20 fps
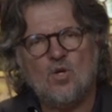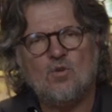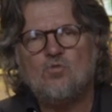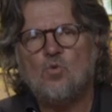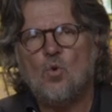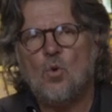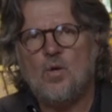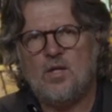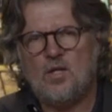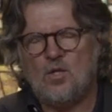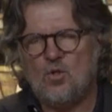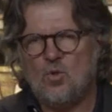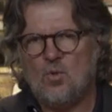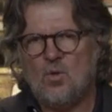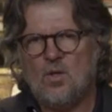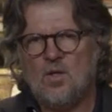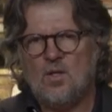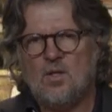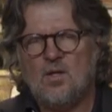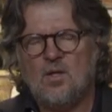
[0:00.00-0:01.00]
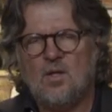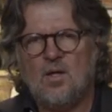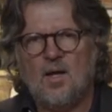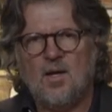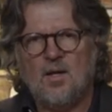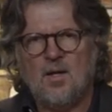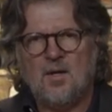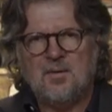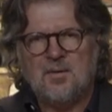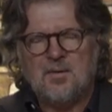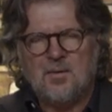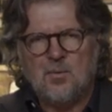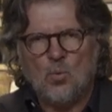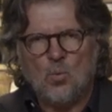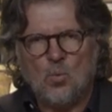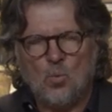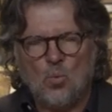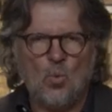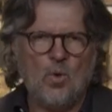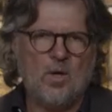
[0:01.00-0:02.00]
They're avoiding you. And
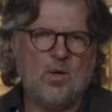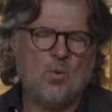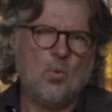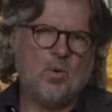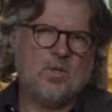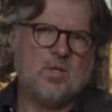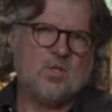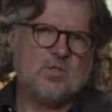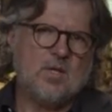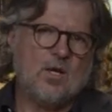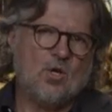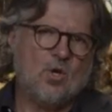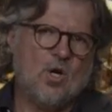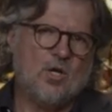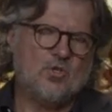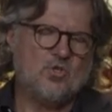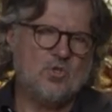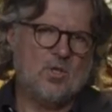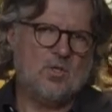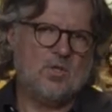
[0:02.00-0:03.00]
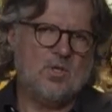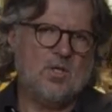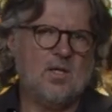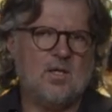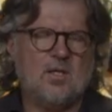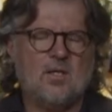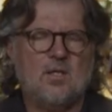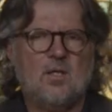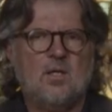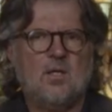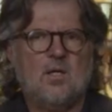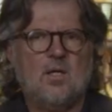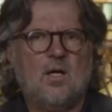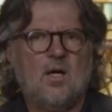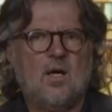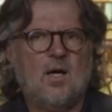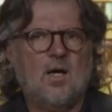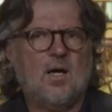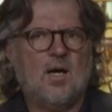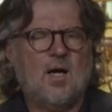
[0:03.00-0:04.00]
wh- what does that cause you to think?
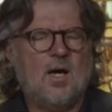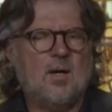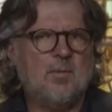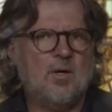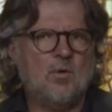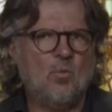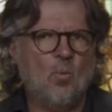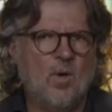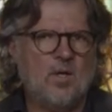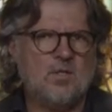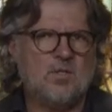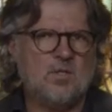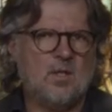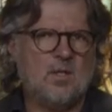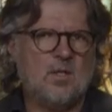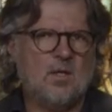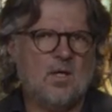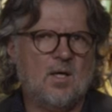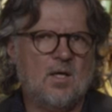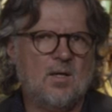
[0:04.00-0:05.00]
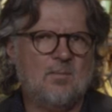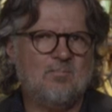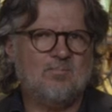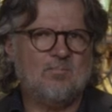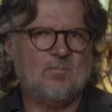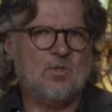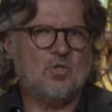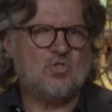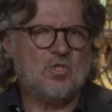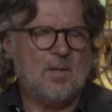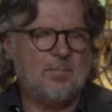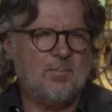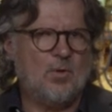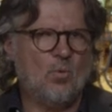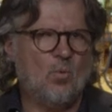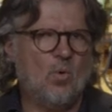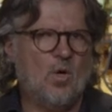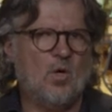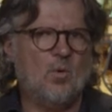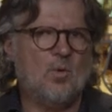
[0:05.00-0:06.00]
Uh, I'm unwanted. I'm, there's
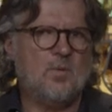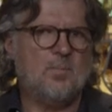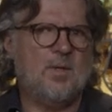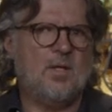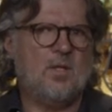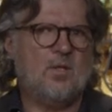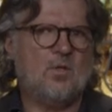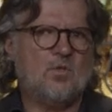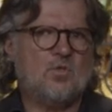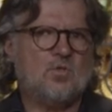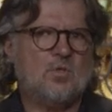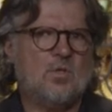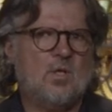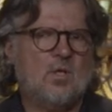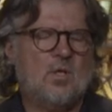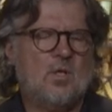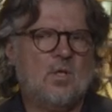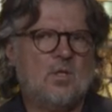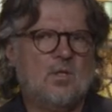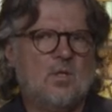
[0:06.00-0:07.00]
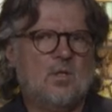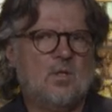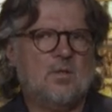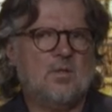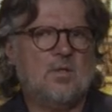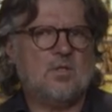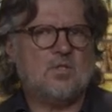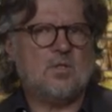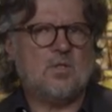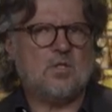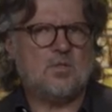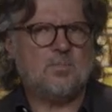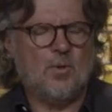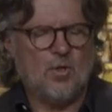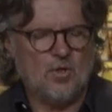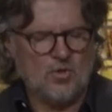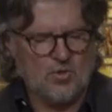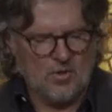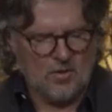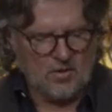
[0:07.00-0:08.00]
something wrong with me. There's, there, this,
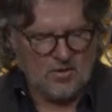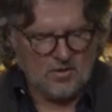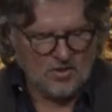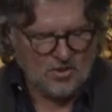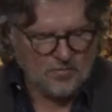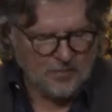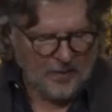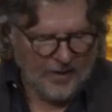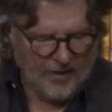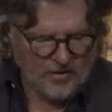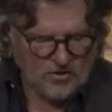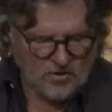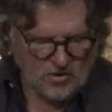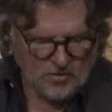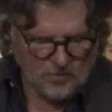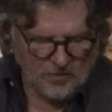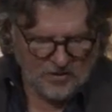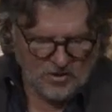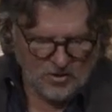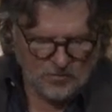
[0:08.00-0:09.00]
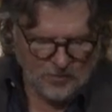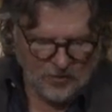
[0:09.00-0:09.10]
this person despises me.